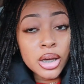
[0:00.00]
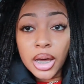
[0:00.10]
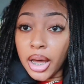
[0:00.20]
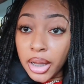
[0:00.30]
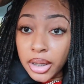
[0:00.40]

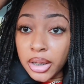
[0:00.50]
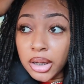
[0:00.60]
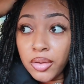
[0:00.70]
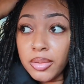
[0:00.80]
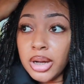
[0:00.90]
Huh?
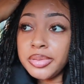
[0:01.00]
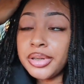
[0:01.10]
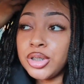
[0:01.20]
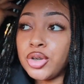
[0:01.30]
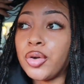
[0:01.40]
What am I
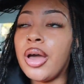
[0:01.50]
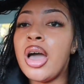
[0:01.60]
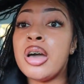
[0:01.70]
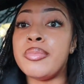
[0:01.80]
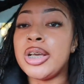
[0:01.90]
supposed to do?
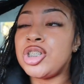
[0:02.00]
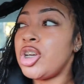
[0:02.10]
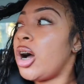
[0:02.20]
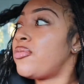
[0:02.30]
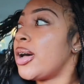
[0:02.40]
Make sure
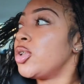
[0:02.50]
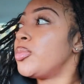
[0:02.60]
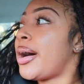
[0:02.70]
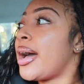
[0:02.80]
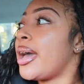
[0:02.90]
y'all follow
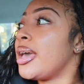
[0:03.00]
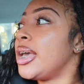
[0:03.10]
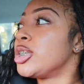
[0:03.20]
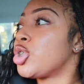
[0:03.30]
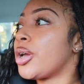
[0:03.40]
my
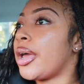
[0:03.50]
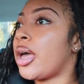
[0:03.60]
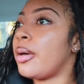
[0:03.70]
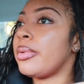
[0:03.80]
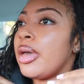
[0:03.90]

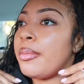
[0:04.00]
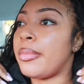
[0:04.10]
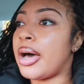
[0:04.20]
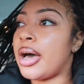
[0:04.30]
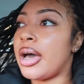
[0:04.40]
Instagram and
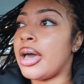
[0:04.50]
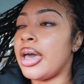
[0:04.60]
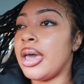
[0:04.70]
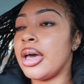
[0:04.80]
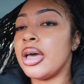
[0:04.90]

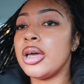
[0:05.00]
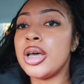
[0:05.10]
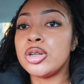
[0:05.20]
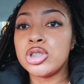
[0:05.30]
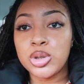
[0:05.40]
my
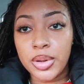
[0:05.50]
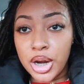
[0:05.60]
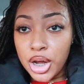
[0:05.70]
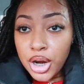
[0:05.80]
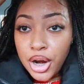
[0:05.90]

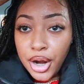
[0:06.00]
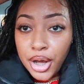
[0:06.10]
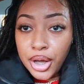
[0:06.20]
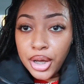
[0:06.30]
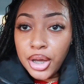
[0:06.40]

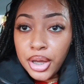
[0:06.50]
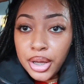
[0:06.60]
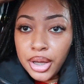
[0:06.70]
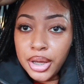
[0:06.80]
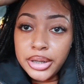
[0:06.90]
Twitter,
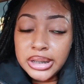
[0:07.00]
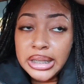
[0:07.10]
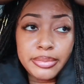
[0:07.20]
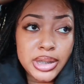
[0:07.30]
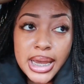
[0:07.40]

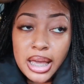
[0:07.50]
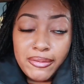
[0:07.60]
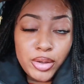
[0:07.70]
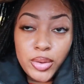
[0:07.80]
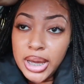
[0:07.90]
Snapchat
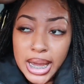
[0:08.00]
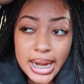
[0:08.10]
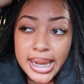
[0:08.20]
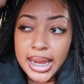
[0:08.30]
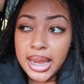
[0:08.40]
if you
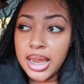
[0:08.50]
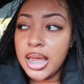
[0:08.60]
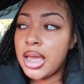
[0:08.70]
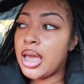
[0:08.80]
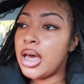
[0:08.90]
got it.
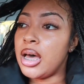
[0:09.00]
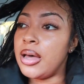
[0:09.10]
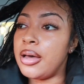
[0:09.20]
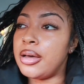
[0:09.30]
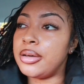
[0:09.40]

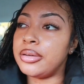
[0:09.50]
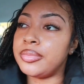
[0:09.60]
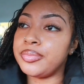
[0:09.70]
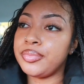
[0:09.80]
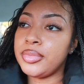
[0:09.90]

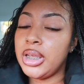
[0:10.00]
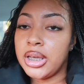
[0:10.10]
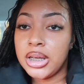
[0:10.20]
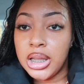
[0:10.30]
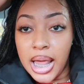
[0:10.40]
Um,
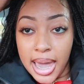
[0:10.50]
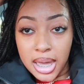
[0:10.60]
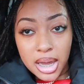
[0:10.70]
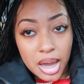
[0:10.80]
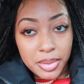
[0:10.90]

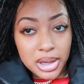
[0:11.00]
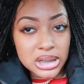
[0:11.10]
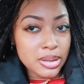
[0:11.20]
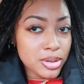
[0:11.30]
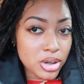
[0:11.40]
like, comment, and
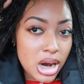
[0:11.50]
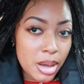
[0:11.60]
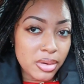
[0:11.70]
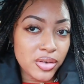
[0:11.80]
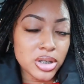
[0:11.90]

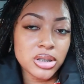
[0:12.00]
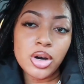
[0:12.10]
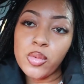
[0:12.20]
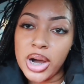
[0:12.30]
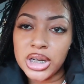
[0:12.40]
subscribe if you're
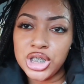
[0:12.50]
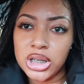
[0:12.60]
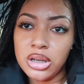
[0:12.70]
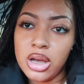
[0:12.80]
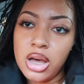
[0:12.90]
still
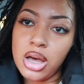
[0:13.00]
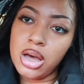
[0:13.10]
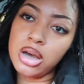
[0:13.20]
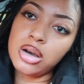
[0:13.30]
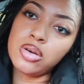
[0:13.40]
watching.
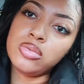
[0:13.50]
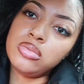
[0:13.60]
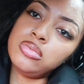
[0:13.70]
Uh-oh.